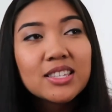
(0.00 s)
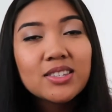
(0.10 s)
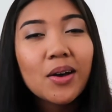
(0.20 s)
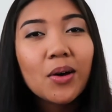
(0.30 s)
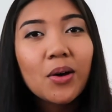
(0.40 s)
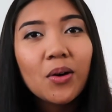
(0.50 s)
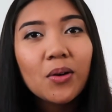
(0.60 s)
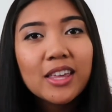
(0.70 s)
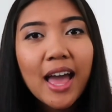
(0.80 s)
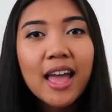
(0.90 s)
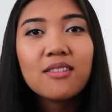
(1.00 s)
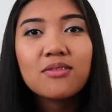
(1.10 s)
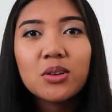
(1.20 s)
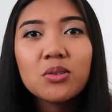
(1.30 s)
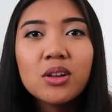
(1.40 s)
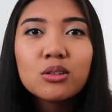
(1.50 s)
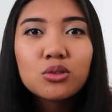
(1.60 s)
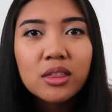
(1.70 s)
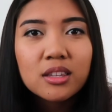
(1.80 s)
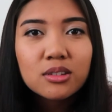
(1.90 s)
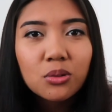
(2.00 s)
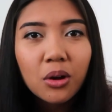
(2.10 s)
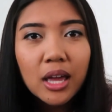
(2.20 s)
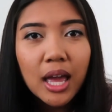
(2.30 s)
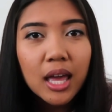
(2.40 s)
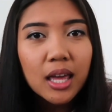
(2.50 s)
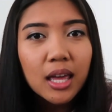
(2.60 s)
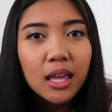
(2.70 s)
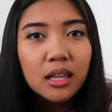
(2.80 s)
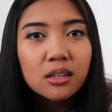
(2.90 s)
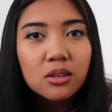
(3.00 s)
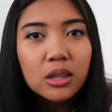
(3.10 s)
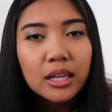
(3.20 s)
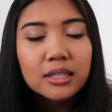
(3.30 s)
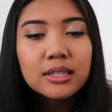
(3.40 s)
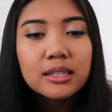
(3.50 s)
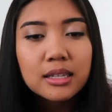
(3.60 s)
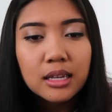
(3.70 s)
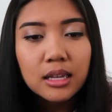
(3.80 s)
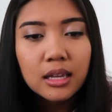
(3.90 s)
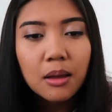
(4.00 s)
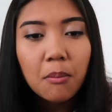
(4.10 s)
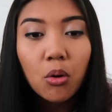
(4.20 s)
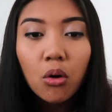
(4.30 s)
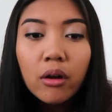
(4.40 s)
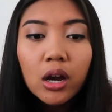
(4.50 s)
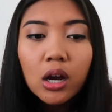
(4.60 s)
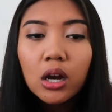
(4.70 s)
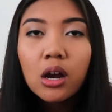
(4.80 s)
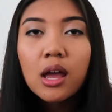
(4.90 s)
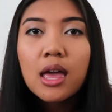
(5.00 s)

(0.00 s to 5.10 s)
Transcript: So yeah, if you enjoyed the story and you'd like to see more,